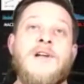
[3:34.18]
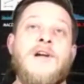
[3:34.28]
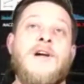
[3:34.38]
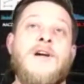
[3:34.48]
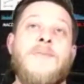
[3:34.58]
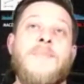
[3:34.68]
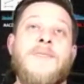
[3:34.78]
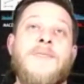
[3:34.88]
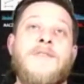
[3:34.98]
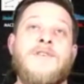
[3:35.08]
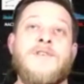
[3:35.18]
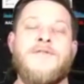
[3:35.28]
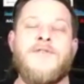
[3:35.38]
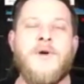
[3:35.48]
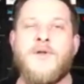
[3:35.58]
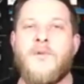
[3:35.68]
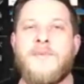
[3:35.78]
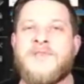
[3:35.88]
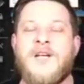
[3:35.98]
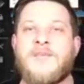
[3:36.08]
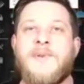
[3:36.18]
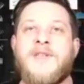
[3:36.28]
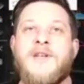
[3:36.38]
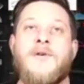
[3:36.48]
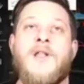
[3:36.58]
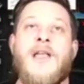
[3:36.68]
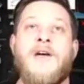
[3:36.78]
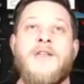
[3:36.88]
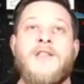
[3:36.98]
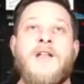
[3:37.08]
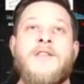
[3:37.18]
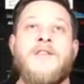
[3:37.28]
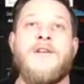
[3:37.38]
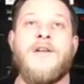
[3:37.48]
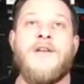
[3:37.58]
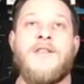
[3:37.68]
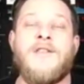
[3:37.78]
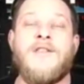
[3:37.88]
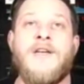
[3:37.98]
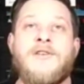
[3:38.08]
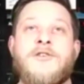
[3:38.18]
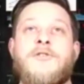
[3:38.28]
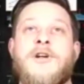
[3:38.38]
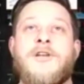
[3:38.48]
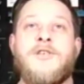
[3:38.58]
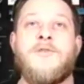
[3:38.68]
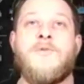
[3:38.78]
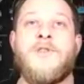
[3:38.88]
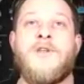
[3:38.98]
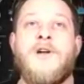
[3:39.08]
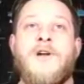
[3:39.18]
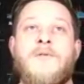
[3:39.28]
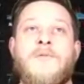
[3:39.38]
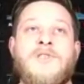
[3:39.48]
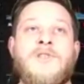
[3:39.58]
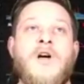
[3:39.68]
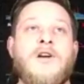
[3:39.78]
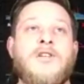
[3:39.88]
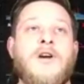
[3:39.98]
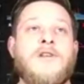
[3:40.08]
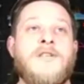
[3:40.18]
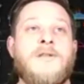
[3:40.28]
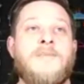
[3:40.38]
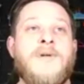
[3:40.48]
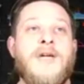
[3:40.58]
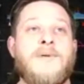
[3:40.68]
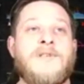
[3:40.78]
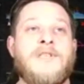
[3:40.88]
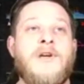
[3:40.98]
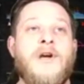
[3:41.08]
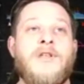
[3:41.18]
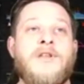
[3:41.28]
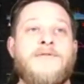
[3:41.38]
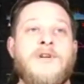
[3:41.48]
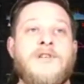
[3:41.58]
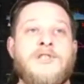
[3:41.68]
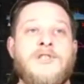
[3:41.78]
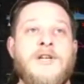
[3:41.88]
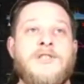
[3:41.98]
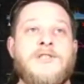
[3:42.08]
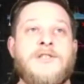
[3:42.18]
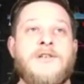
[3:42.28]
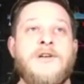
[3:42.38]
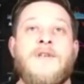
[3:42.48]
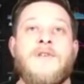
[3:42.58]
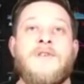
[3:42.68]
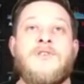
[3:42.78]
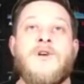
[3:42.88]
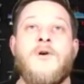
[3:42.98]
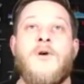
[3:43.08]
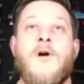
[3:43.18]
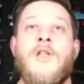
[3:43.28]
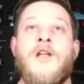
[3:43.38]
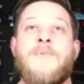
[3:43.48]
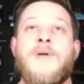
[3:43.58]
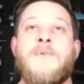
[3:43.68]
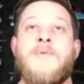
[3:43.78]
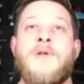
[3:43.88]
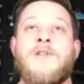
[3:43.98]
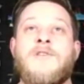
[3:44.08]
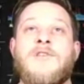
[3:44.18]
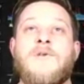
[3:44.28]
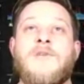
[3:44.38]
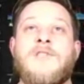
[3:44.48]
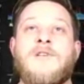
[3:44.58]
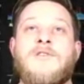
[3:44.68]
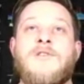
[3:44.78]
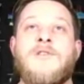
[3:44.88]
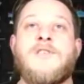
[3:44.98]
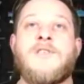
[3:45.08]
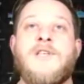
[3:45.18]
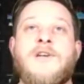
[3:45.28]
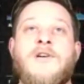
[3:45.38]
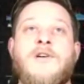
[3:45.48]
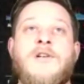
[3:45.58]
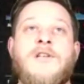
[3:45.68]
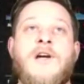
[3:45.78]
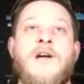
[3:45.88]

There's a few other websites, but they don't allow like the integration with stock charts and then be able to see all the different exchanges here. So a lot of people, what they'll do is they'll do this thing called